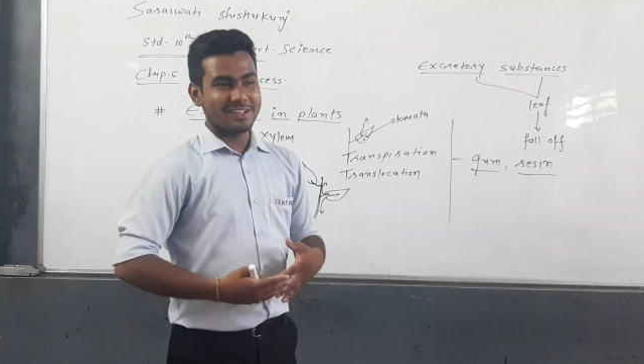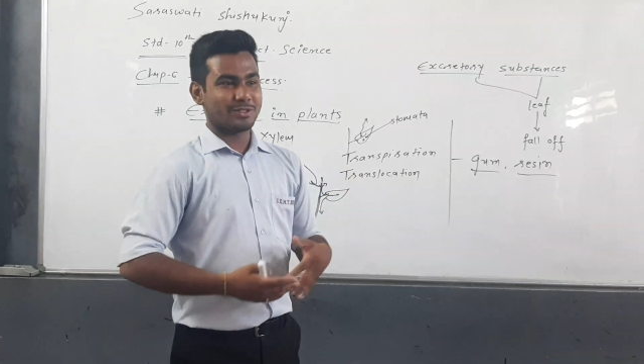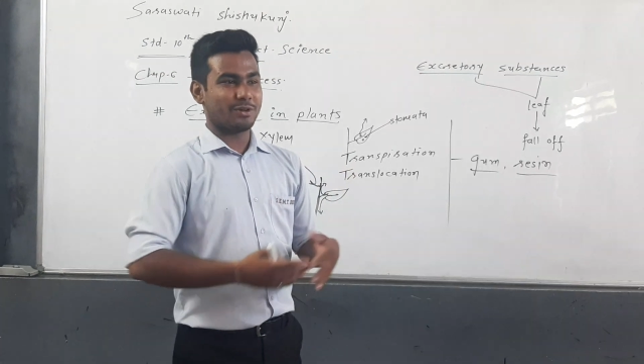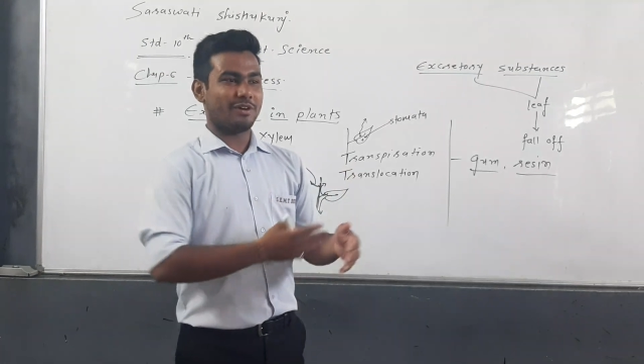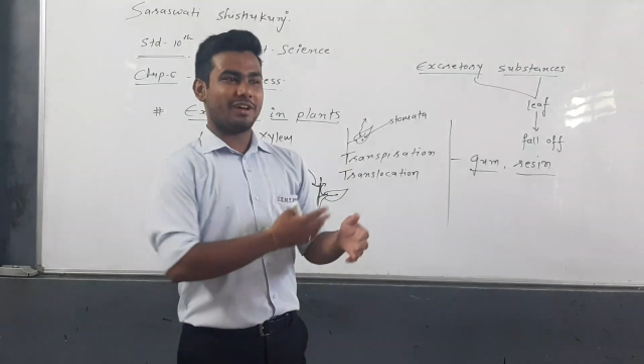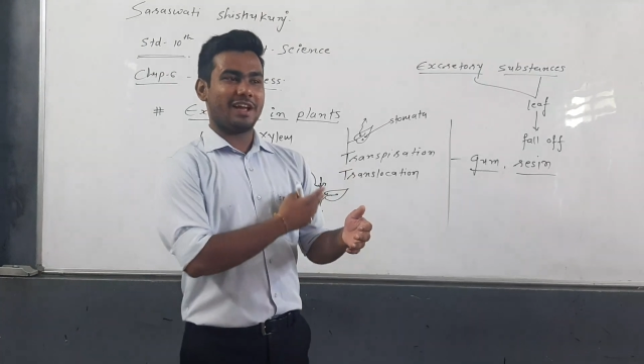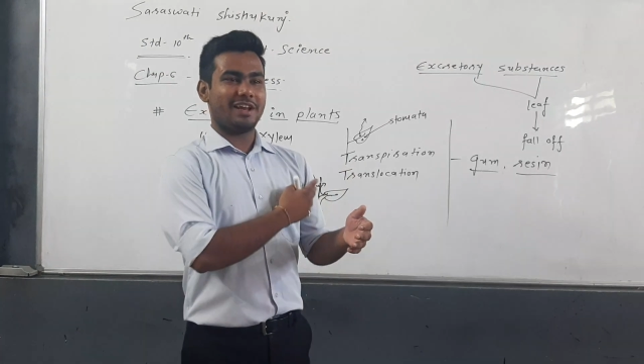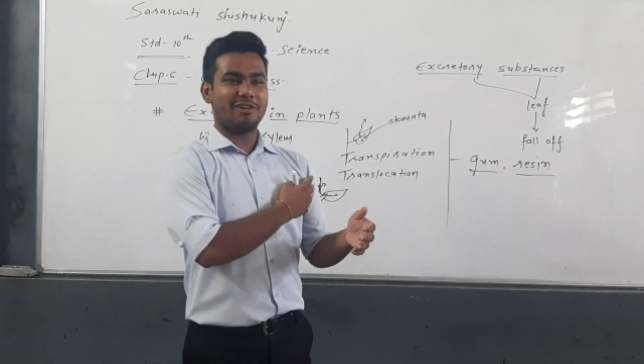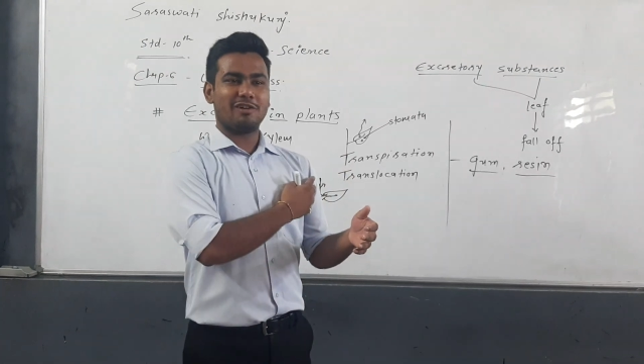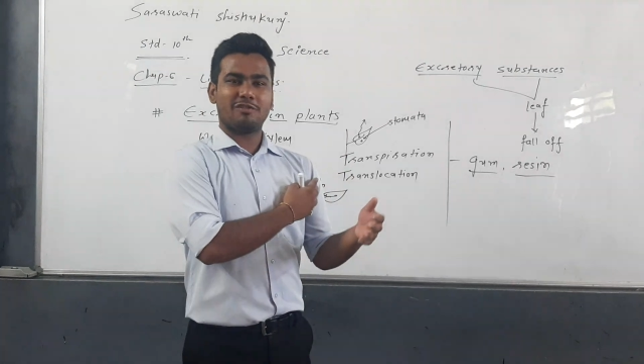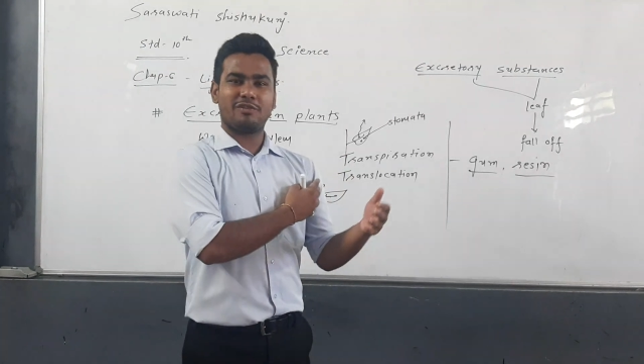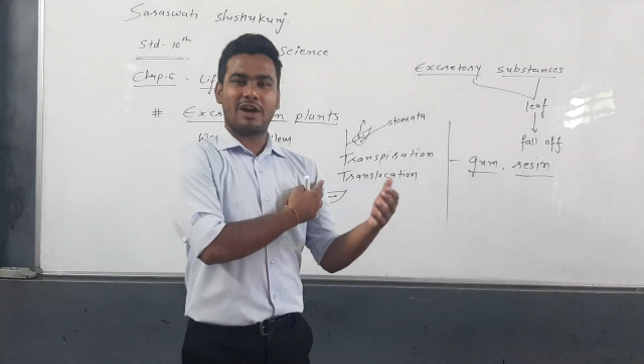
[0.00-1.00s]
so any
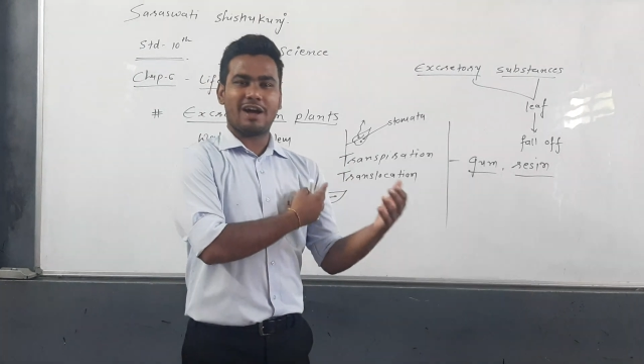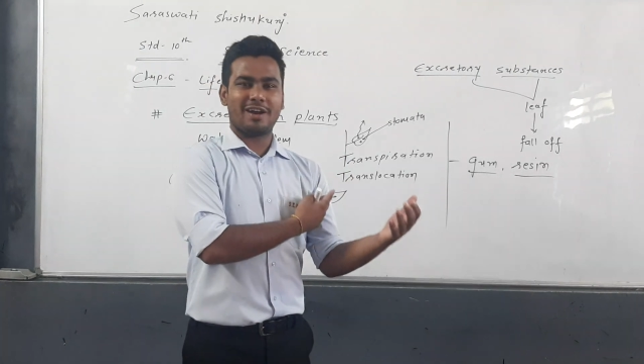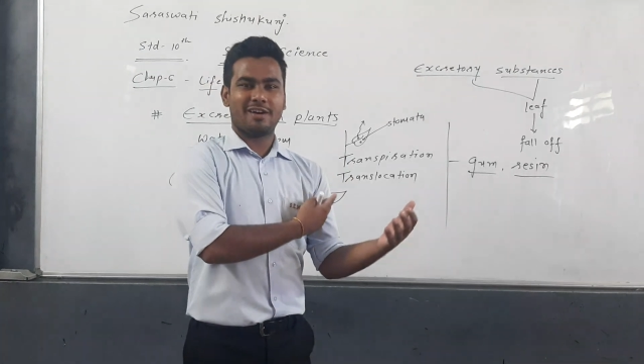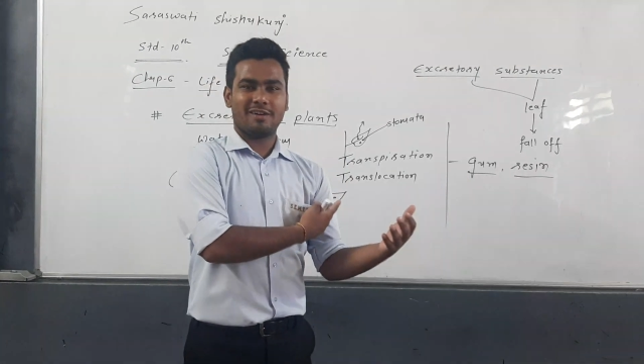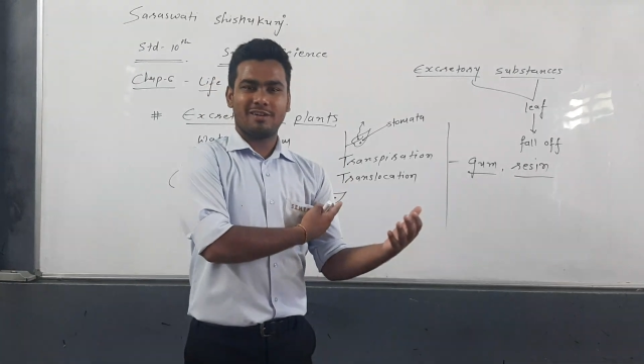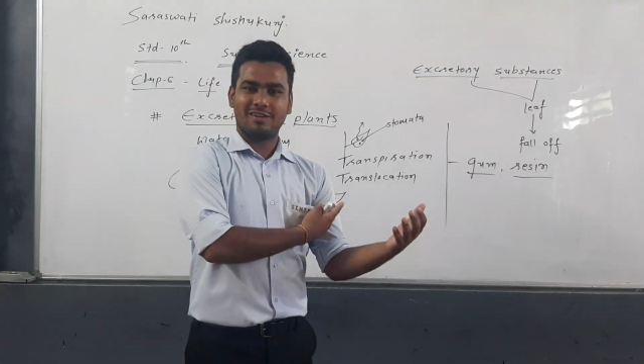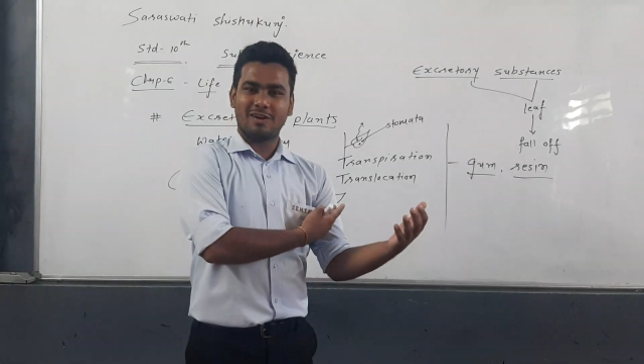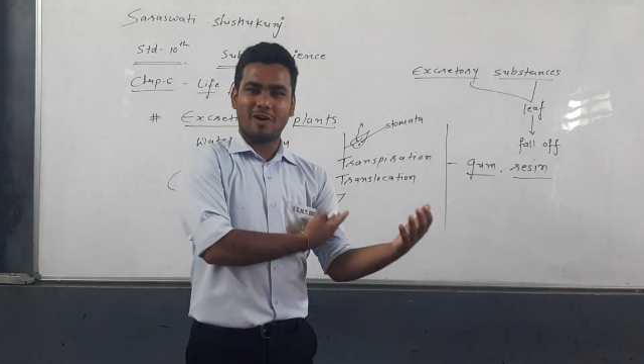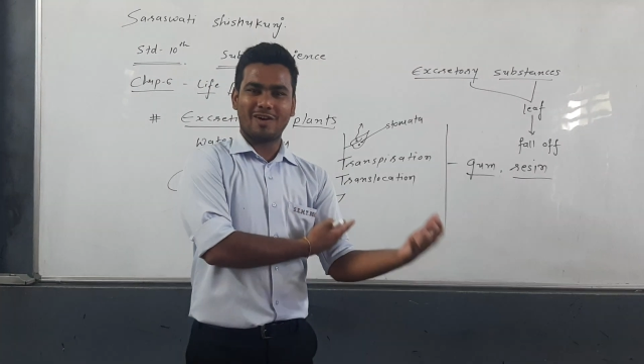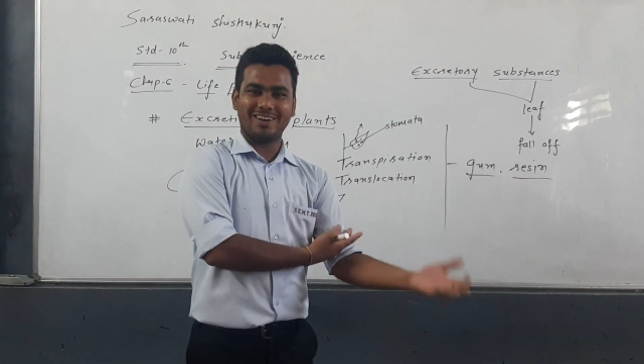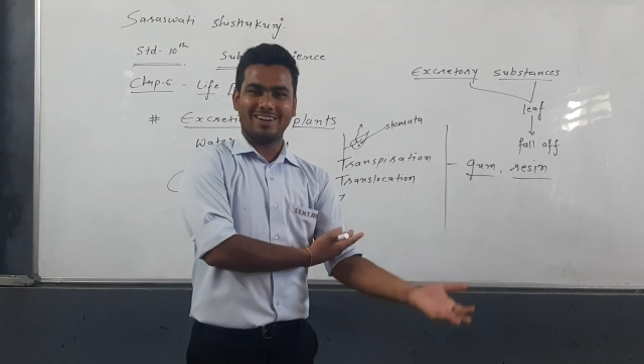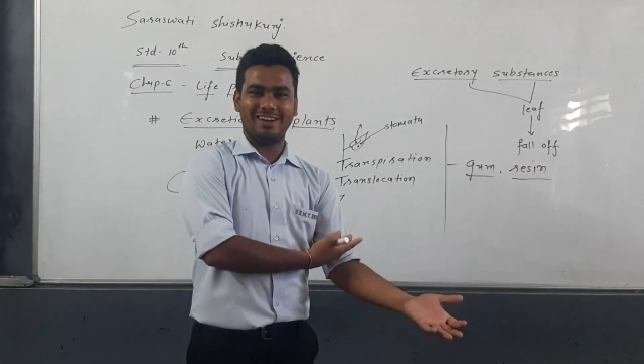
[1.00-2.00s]
of our
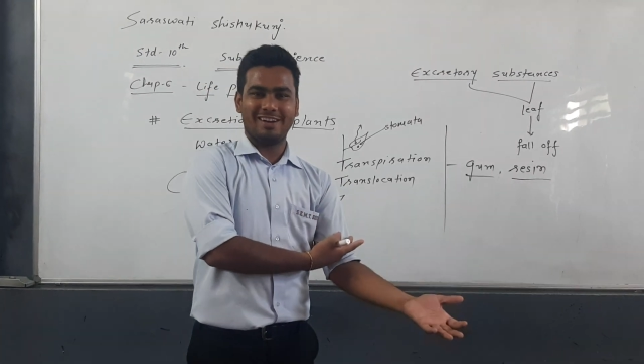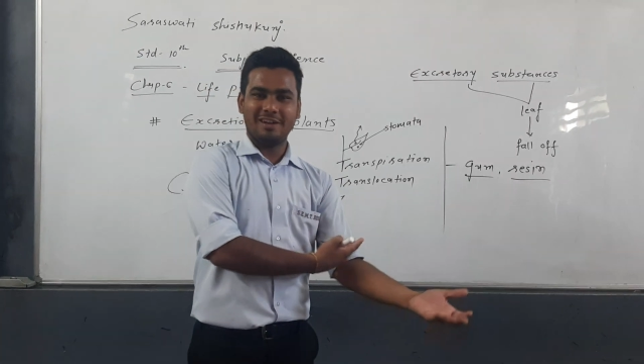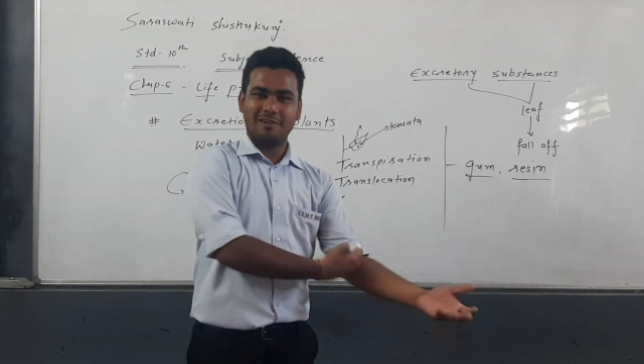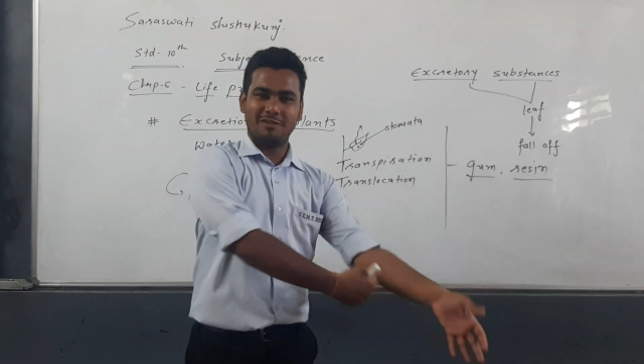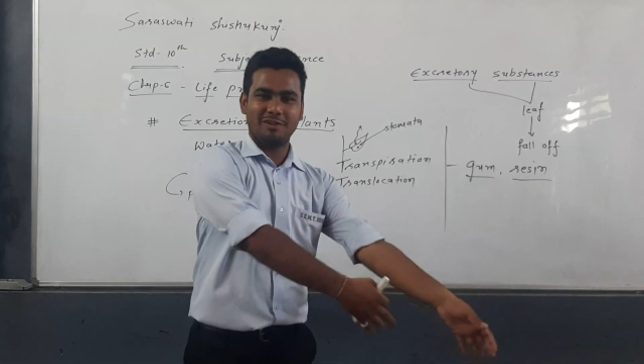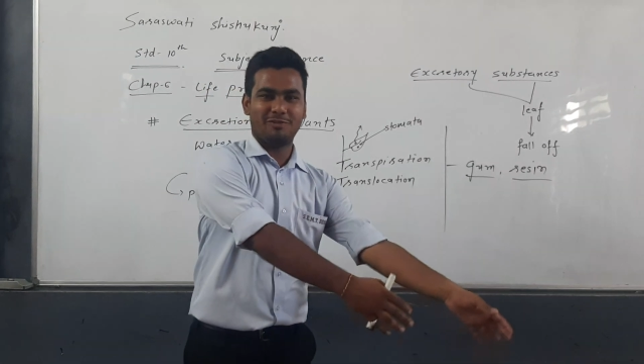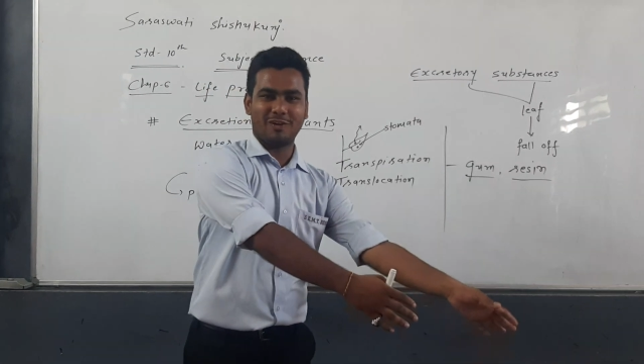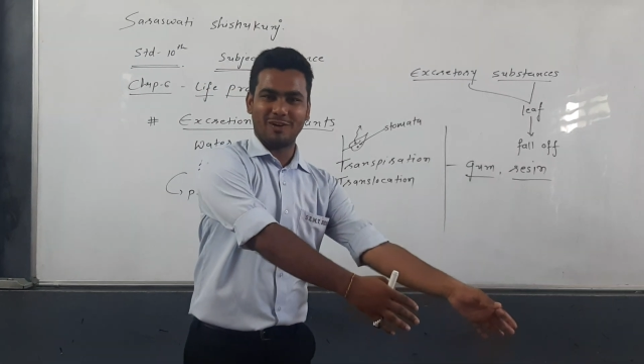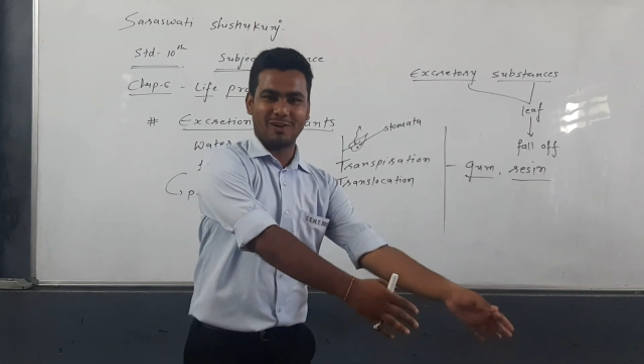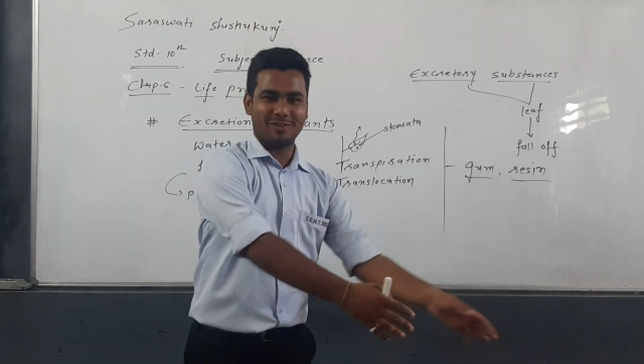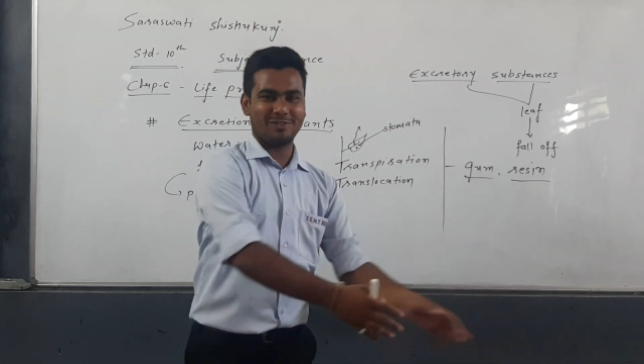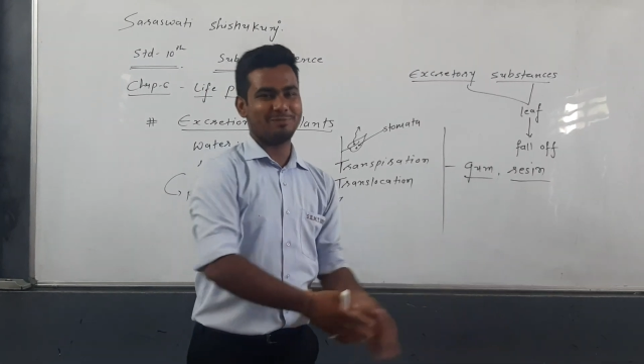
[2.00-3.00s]
organ will fall
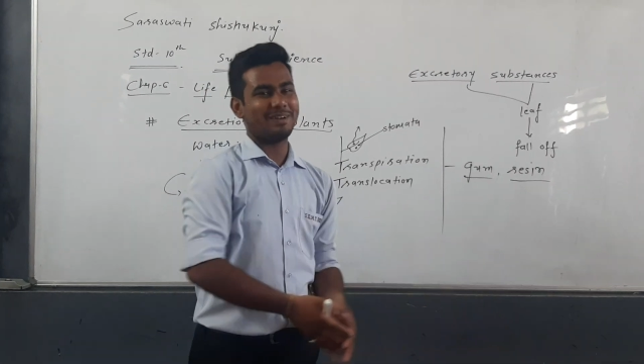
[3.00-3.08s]
off.